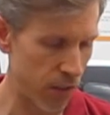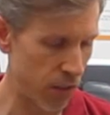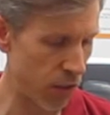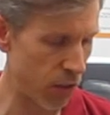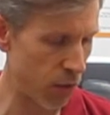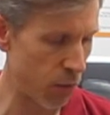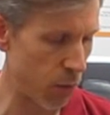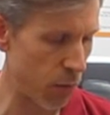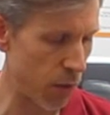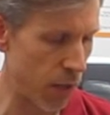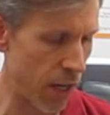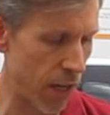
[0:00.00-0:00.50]

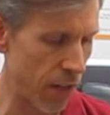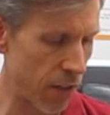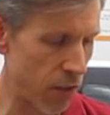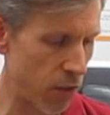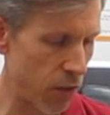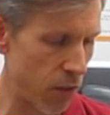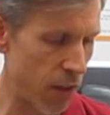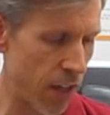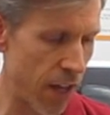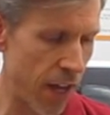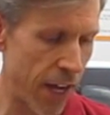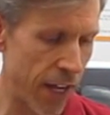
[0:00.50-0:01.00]
You would
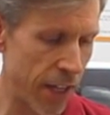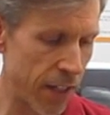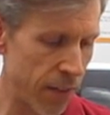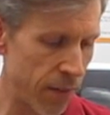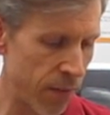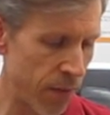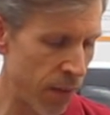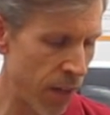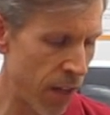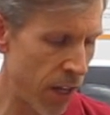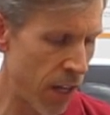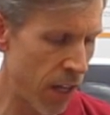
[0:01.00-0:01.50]
enter that
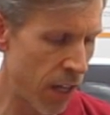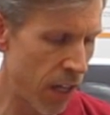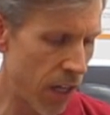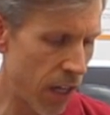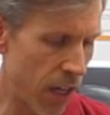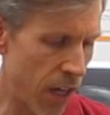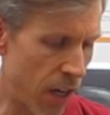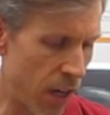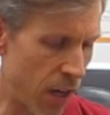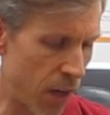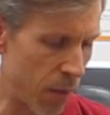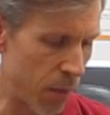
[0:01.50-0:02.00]

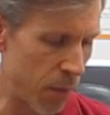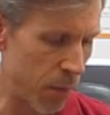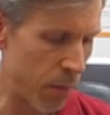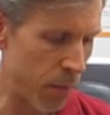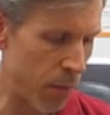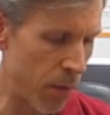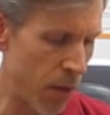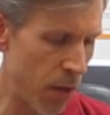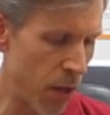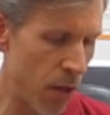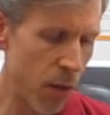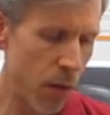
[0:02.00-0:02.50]

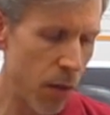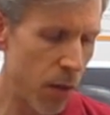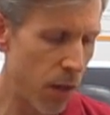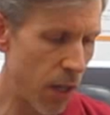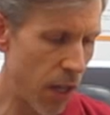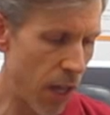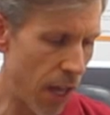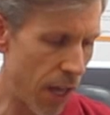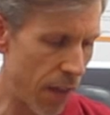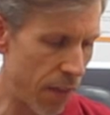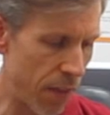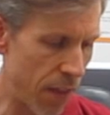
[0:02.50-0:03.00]

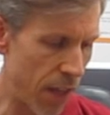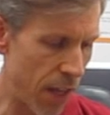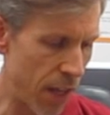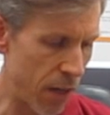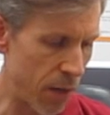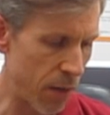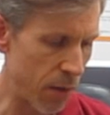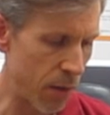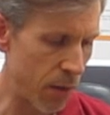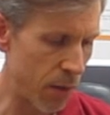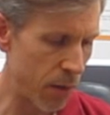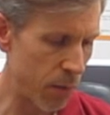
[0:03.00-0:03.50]
and
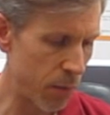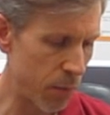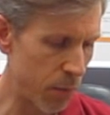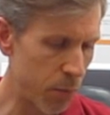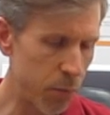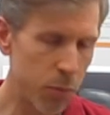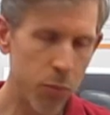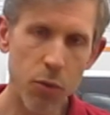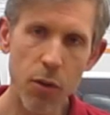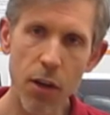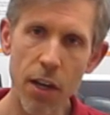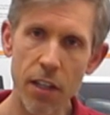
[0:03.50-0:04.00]
then
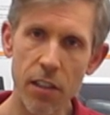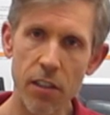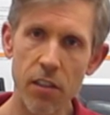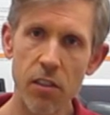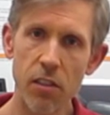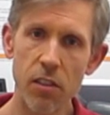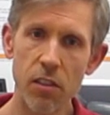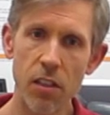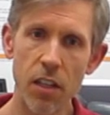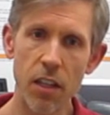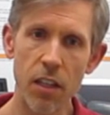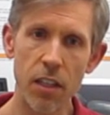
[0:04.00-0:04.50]

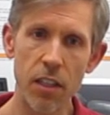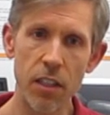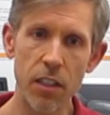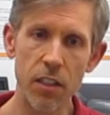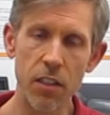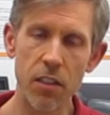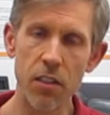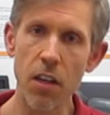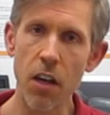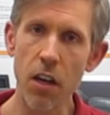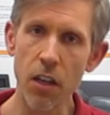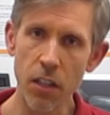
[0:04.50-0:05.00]
press
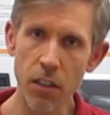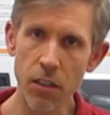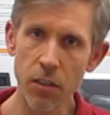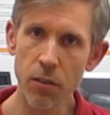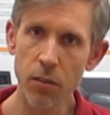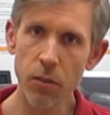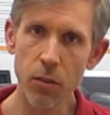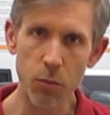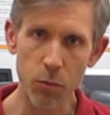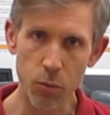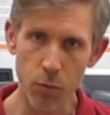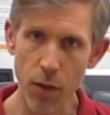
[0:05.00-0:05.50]
done,
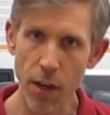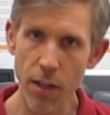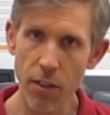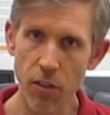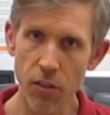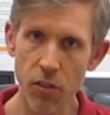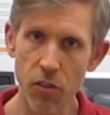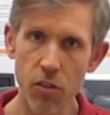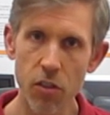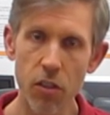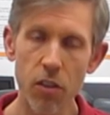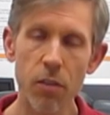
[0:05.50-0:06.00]
or
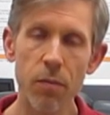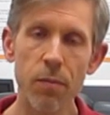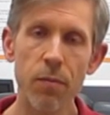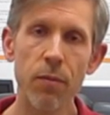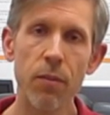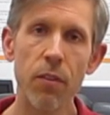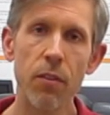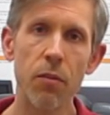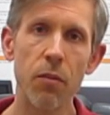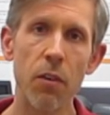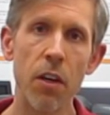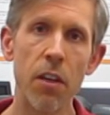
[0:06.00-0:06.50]
register
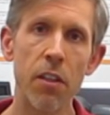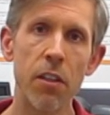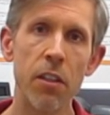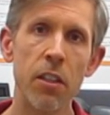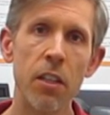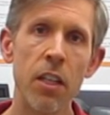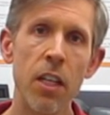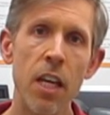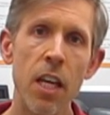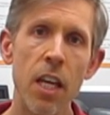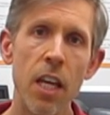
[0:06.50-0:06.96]
rather.